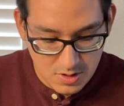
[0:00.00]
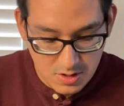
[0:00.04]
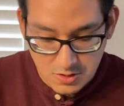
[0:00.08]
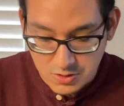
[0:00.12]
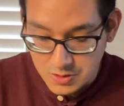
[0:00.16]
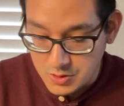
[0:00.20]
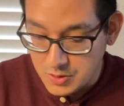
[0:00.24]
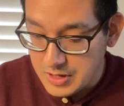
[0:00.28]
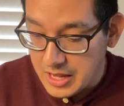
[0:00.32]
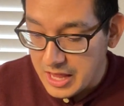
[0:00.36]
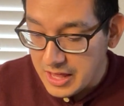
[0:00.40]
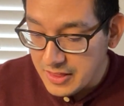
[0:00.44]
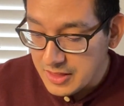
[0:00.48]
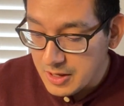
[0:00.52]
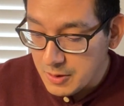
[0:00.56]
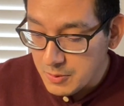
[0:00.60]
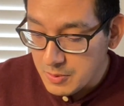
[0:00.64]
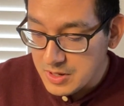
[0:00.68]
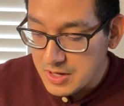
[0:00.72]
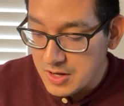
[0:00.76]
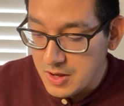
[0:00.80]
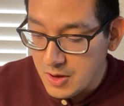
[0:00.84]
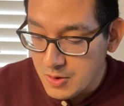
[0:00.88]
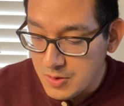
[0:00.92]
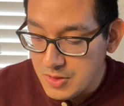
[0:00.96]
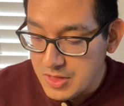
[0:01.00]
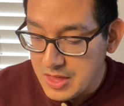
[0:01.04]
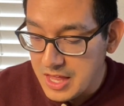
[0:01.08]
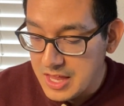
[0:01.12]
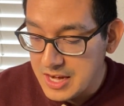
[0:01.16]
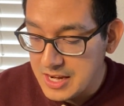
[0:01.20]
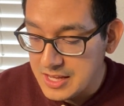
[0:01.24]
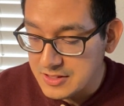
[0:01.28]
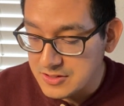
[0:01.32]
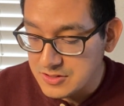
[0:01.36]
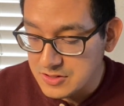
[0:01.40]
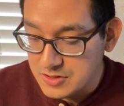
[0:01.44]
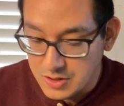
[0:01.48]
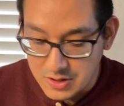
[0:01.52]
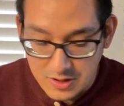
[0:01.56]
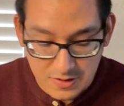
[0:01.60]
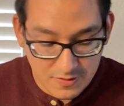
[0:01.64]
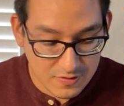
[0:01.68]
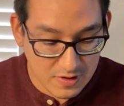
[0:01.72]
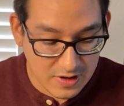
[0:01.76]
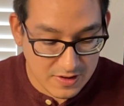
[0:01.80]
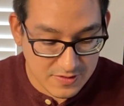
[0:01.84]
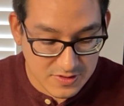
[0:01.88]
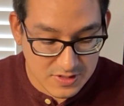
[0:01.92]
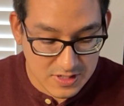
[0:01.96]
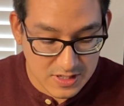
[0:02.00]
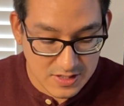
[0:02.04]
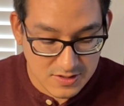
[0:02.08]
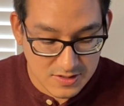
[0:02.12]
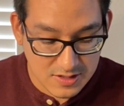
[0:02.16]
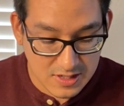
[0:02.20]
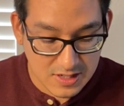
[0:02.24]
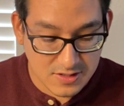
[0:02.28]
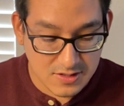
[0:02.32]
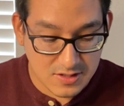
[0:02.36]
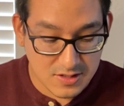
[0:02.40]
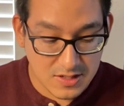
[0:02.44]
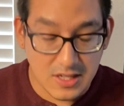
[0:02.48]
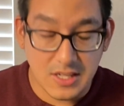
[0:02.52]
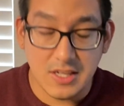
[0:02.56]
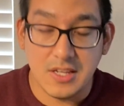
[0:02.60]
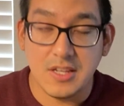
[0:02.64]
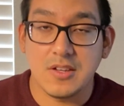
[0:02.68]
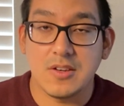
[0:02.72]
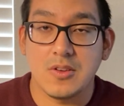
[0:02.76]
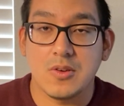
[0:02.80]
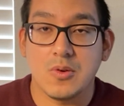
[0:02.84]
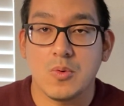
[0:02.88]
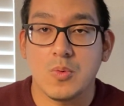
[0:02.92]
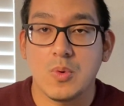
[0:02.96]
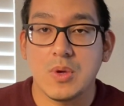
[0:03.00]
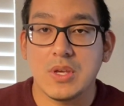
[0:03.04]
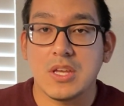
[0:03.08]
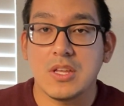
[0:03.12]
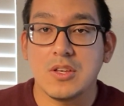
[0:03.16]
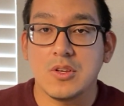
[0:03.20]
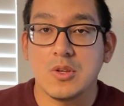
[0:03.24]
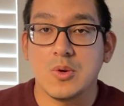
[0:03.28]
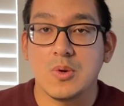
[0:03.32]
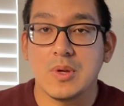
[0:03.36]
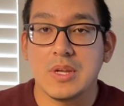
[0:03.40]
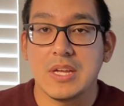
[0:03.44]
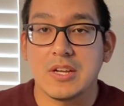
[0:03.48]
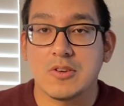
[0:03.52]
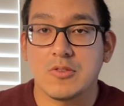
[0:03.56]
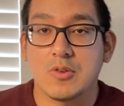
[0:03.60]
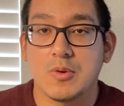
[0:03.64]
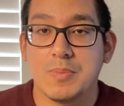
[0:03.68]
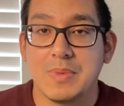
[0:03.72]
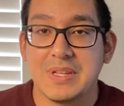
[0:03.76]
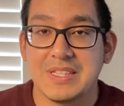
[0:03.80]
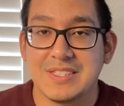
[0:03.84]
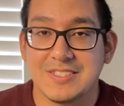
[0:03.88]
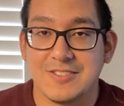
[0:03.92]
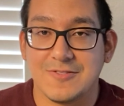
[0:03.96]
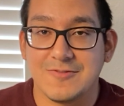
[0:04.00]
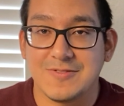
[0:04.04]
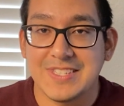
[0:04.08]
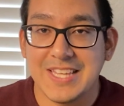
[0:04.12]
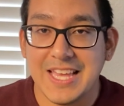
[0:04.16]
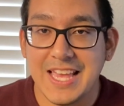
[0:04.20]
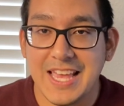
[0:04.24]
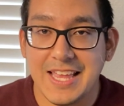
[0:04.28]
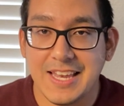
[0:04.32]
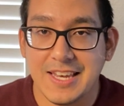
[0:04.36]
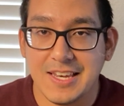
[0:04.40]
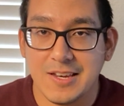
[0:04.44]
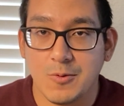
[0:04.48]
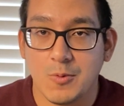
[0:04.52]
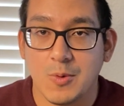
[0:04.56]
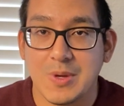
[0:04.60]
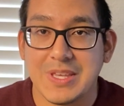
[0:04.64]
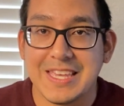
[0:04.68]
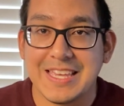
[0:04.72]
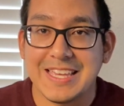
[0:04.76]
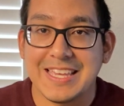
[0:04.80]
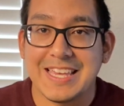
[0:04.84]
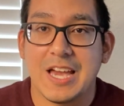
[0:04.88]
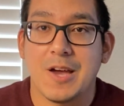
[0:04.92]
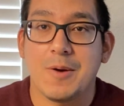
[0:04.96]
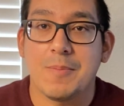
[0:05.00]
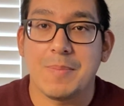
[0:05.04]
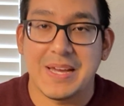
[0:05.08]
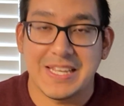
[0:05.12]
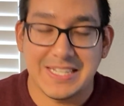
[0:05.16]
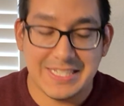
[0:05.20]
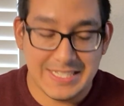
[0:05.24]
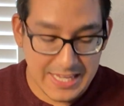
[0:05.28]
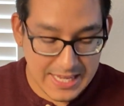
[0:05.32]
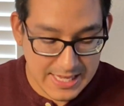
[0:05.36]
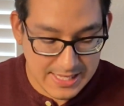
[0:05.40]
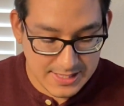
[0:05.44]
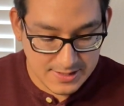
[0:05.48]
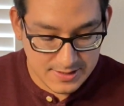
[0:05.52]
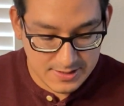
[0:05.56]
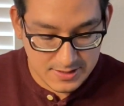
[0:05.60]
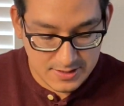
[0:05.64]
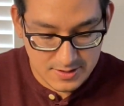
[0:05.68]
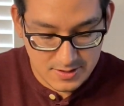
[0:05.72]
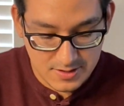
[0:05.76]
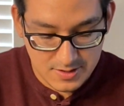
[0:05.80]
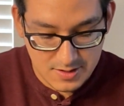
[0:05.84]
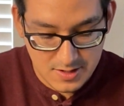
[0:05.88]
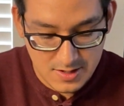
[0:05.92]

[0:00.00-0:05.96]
So now that we know that it's 35 cents that's needed, we can do increments of 10. We can count by tens.